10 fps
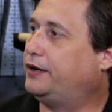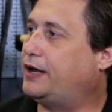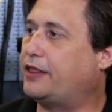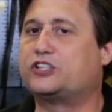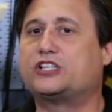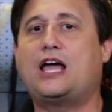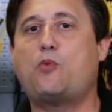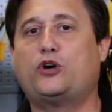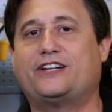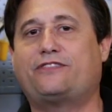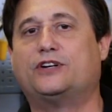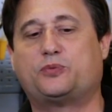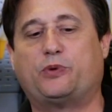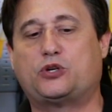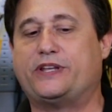Now there's a lot more
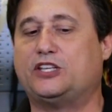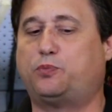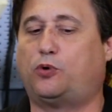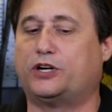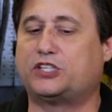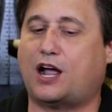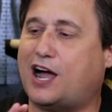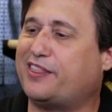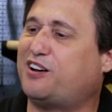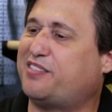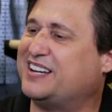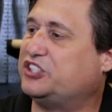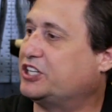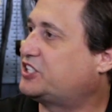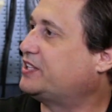difference between these boards other
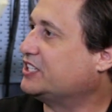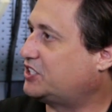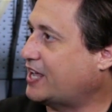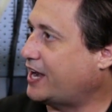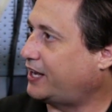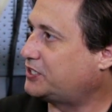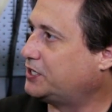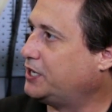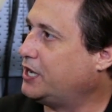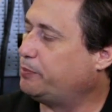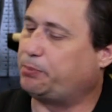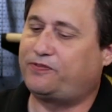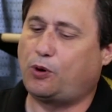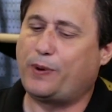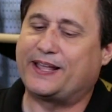than just the aesthetics. But
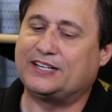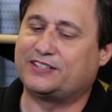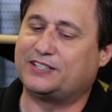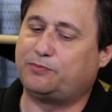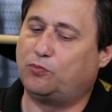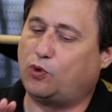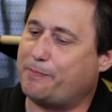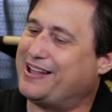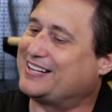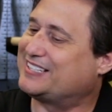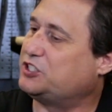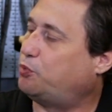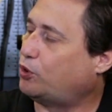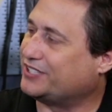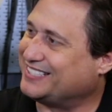before we get into what makes
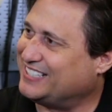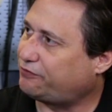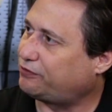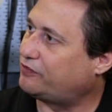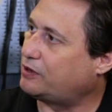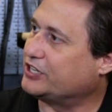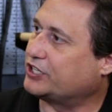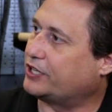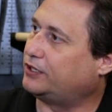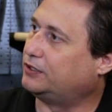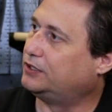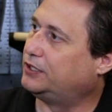these boards different from each other,